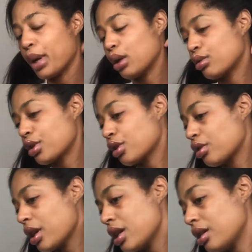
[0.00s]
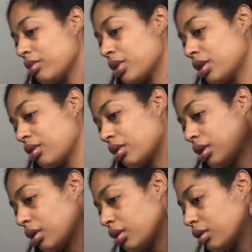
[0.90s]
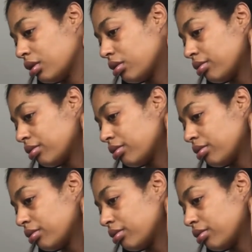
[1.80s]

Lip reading: bone straight. I'm just gonna